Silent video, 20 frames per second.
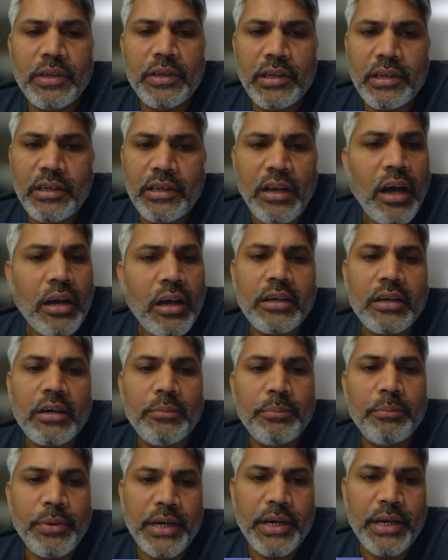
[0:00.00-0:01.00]
not
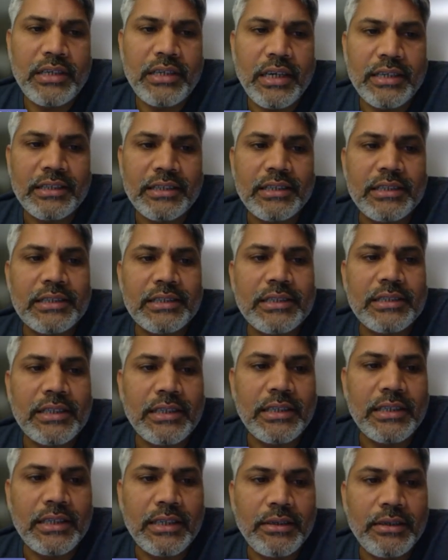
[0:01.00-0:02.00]
compressed. Like it's
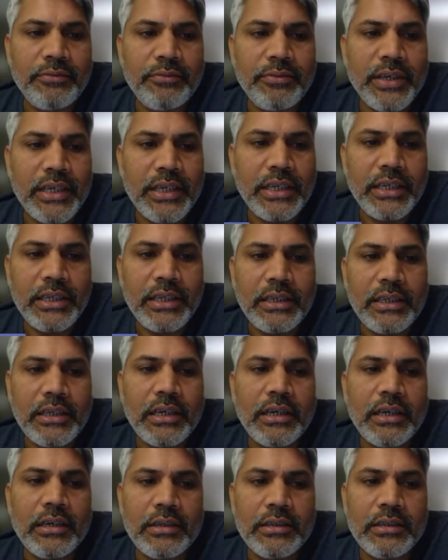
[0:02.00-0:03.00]
a very
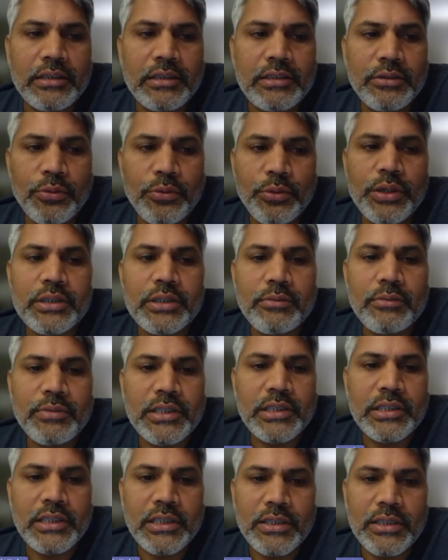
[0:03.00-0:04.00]
the storage of the
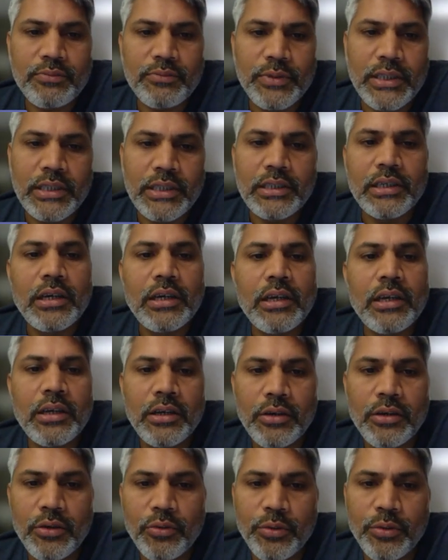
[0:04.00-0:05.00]
CSV
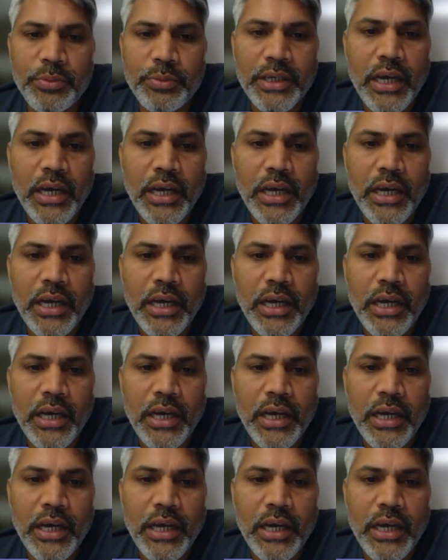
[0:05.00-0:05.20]
could be